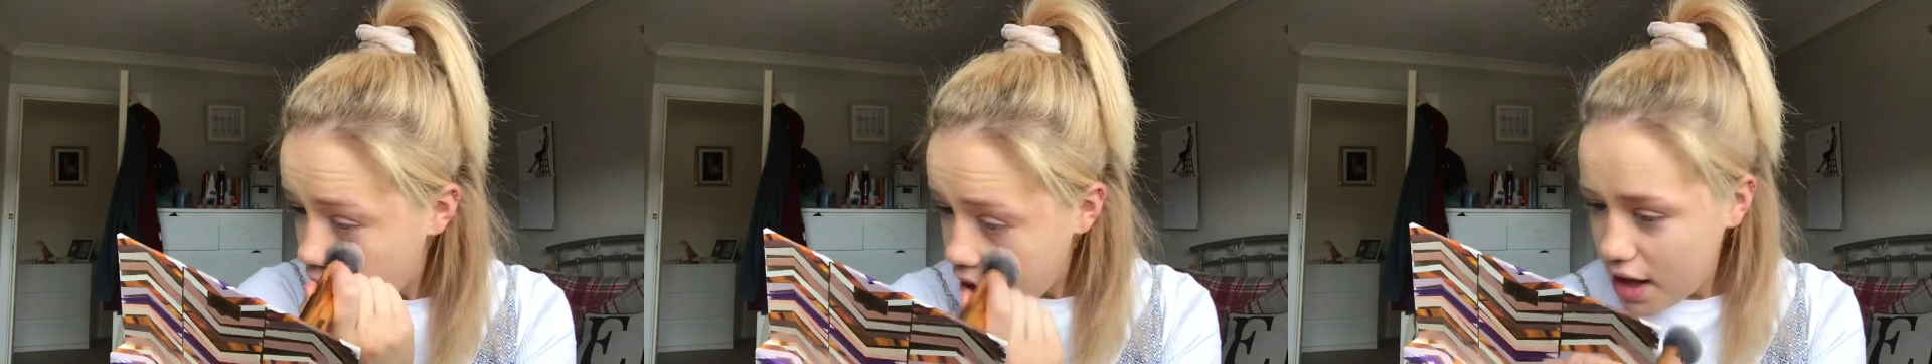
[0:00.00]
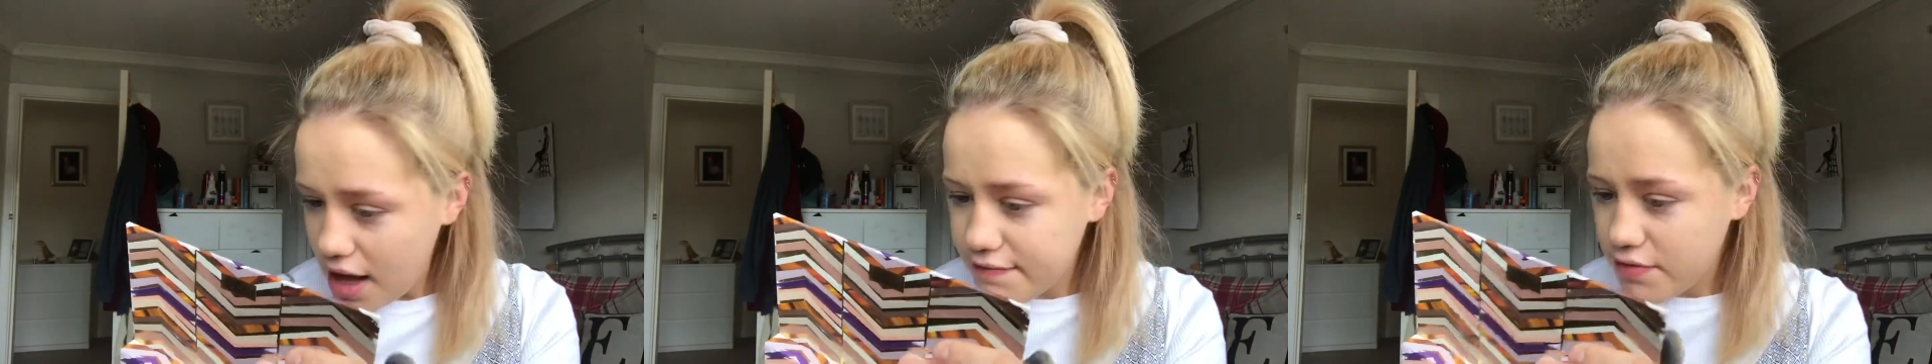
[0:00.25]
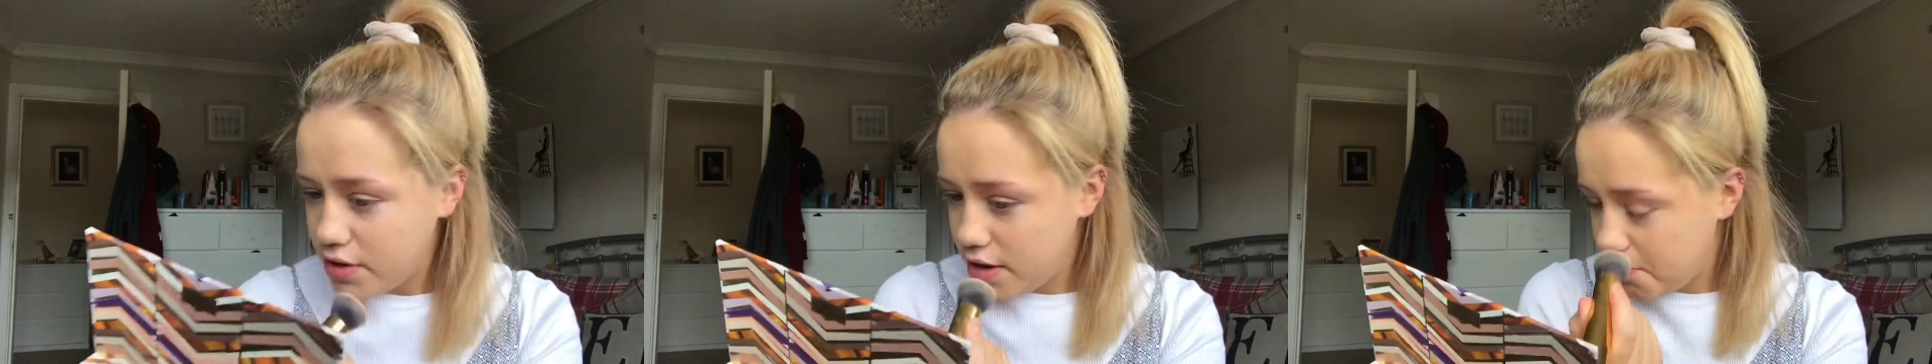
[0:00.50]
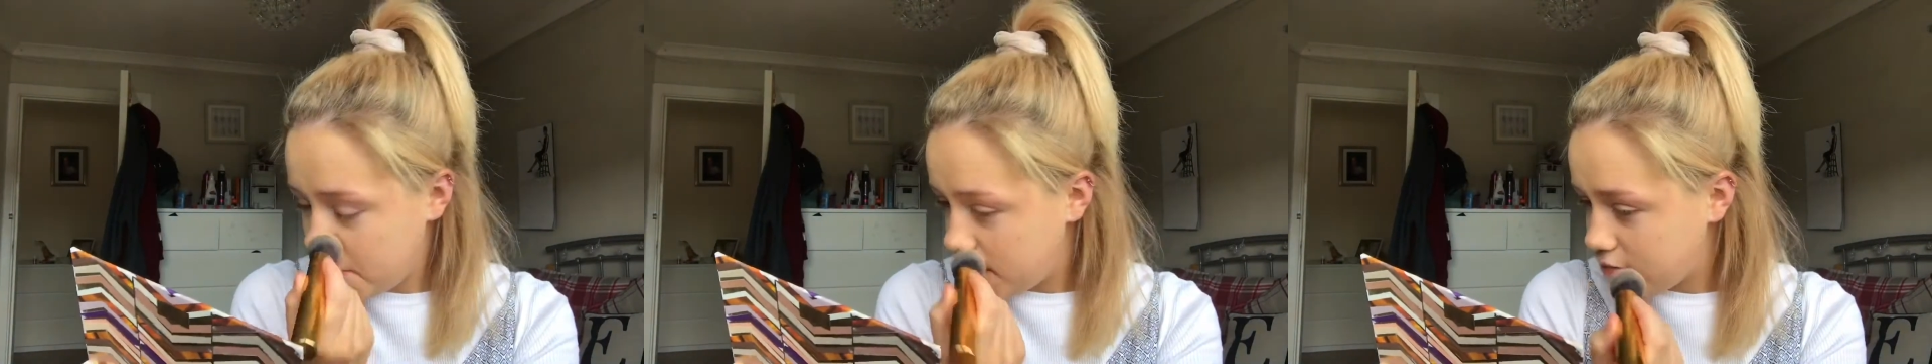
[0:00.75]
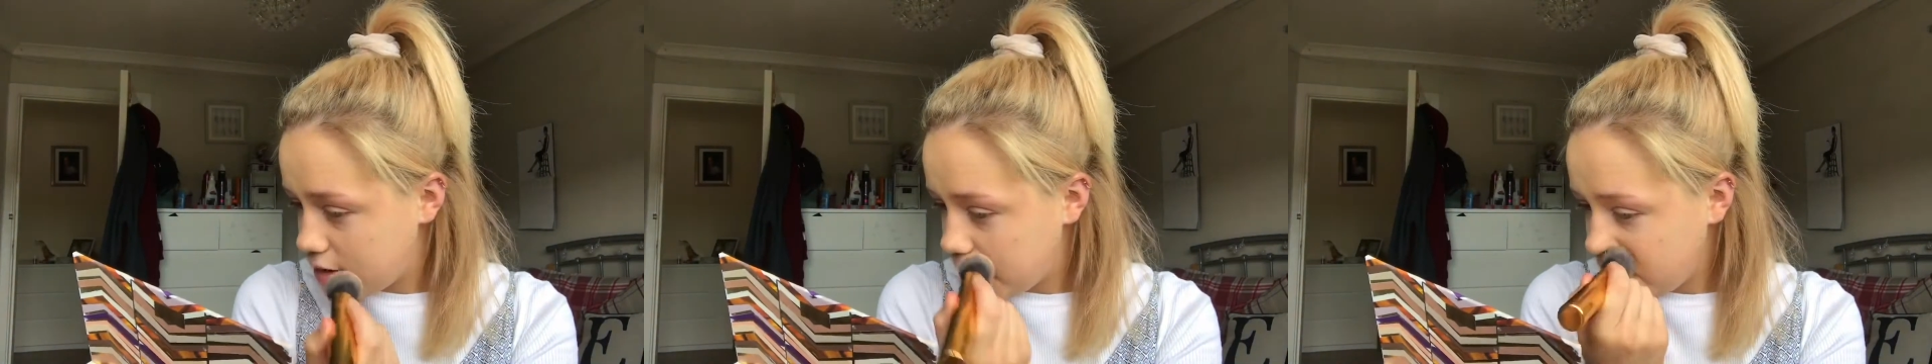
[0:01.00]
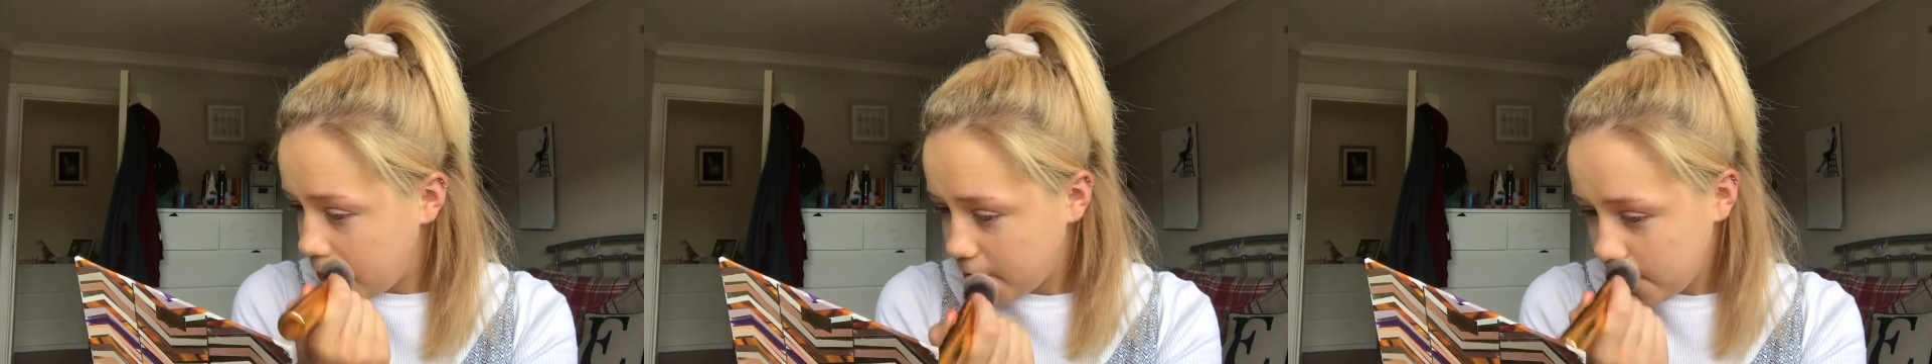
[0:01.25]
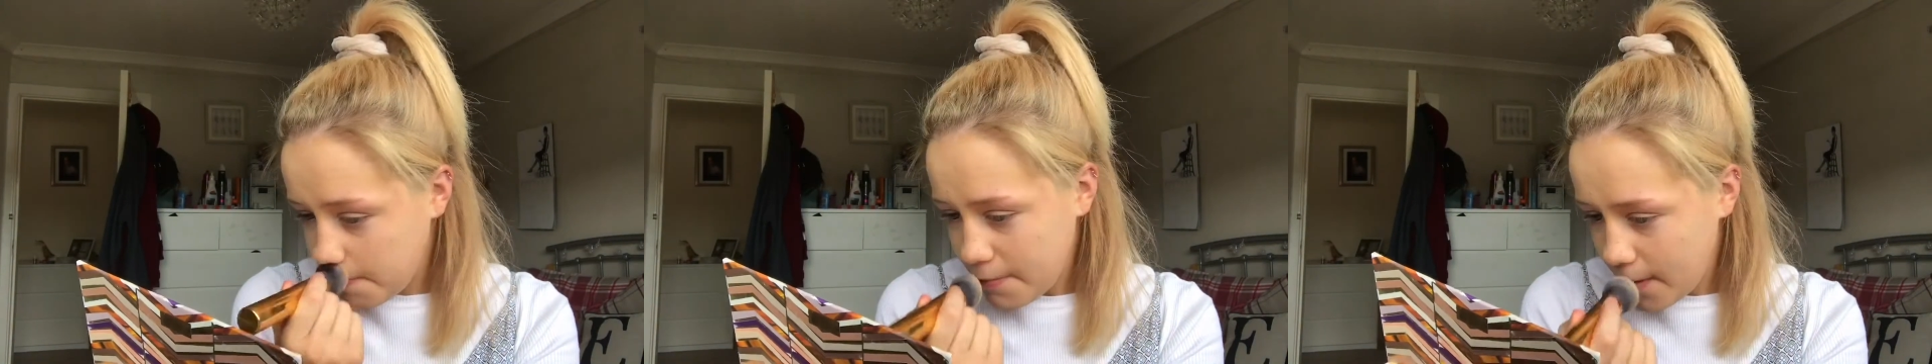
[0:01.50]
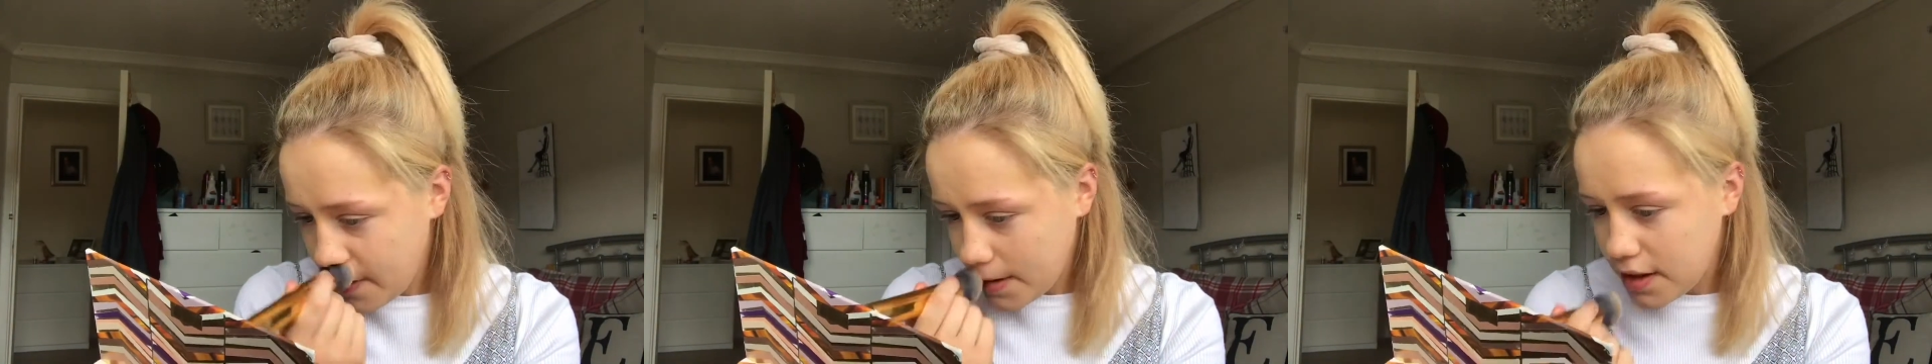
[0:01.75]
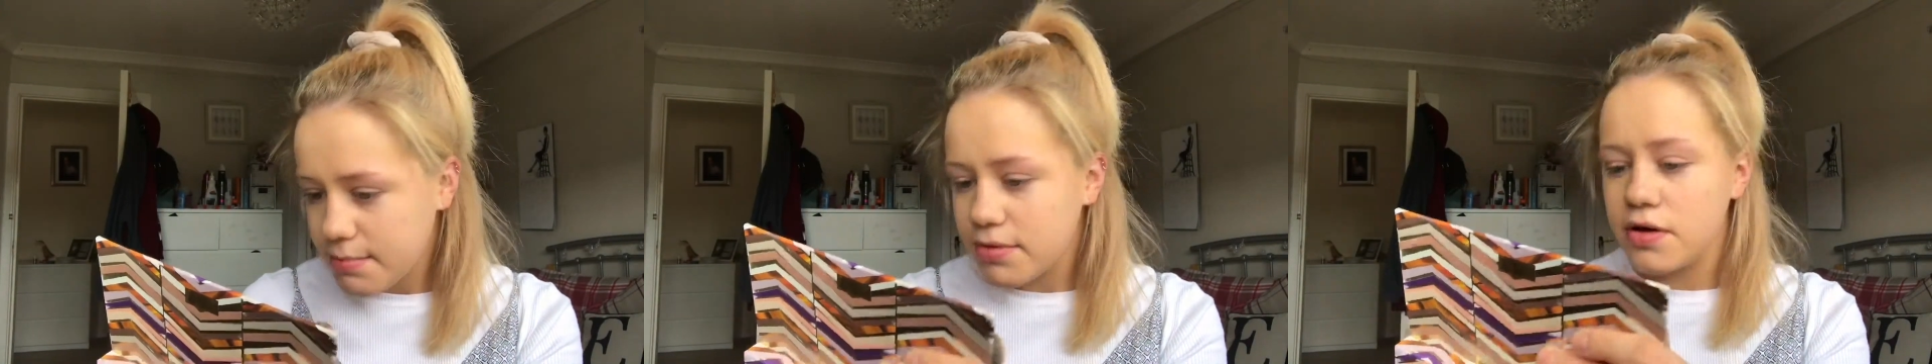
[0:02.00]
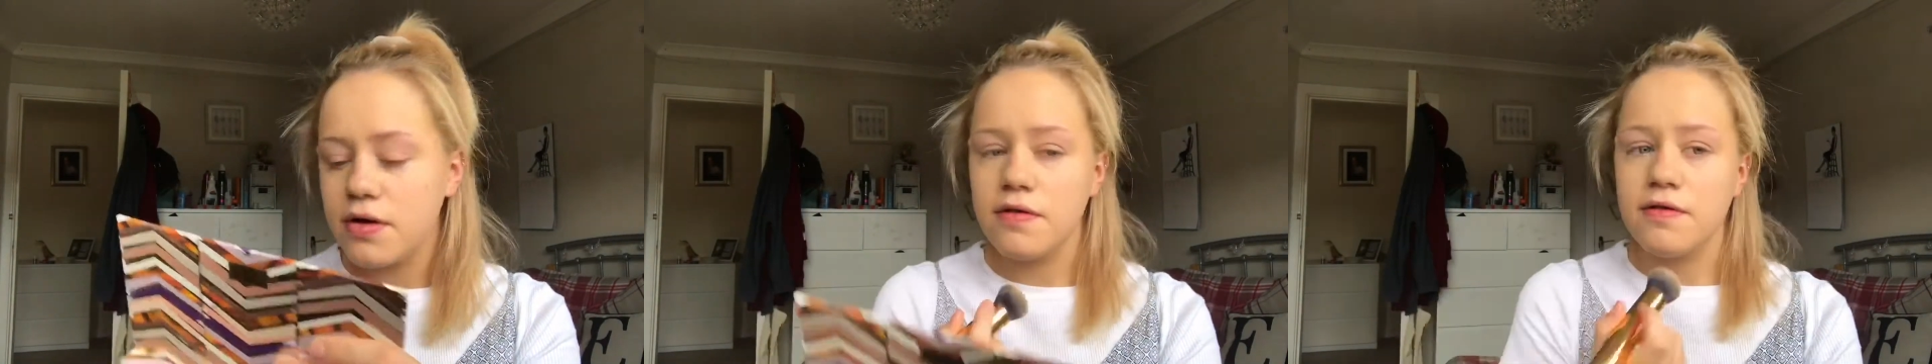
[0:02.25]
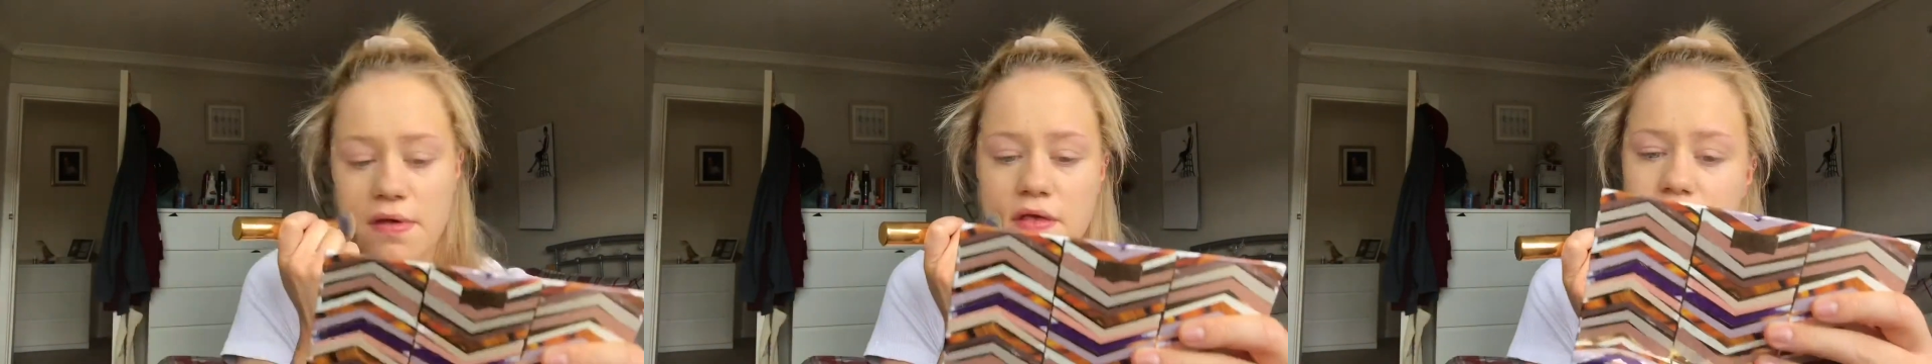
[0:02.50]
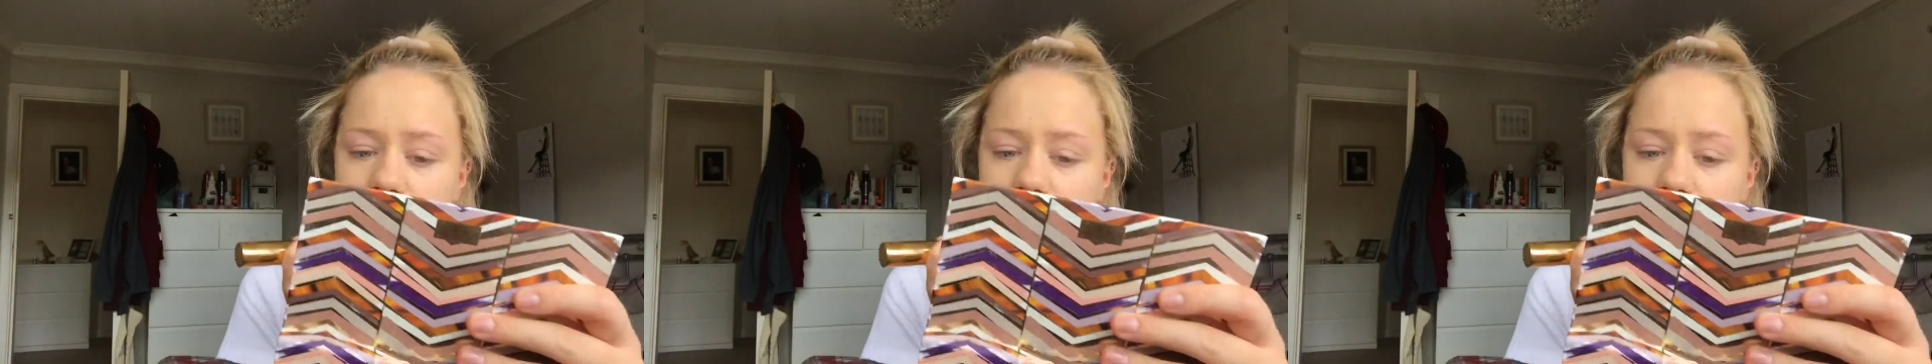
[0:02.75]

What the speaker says: I have got it, but I really use it sparingly because it's